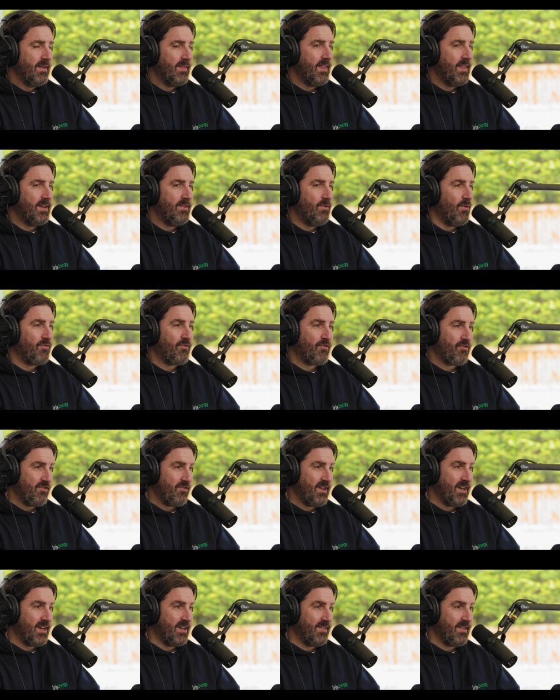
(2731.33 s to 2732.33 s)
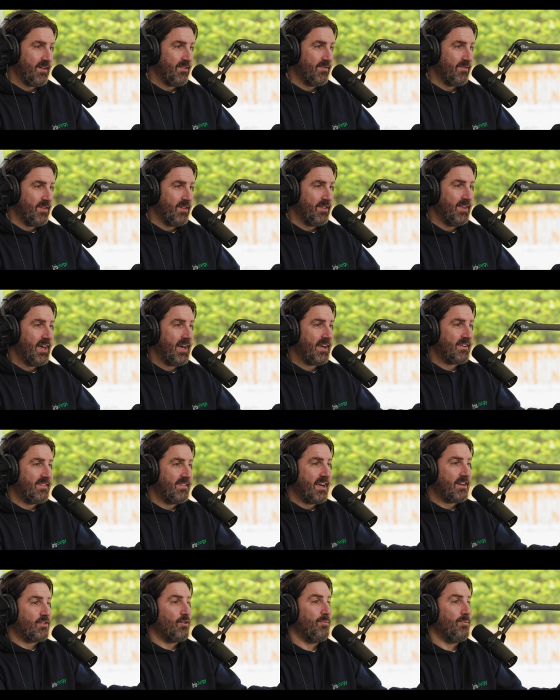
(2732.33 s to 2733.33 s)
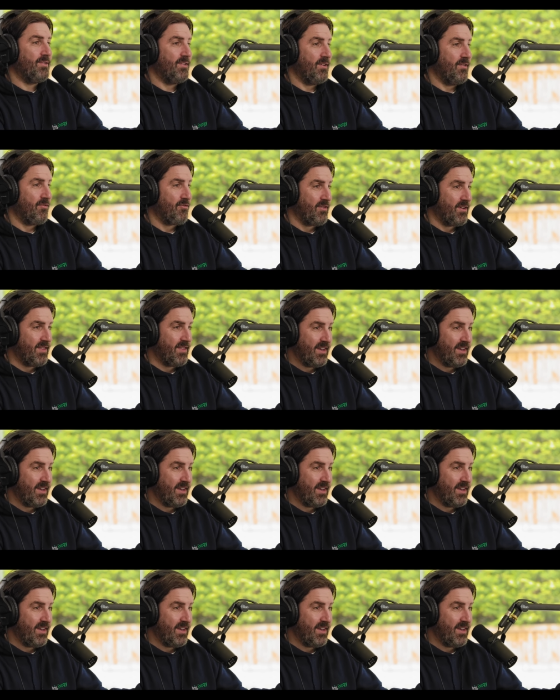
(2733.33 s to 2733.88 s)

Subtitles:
They're not free. They're the exact opposite of free.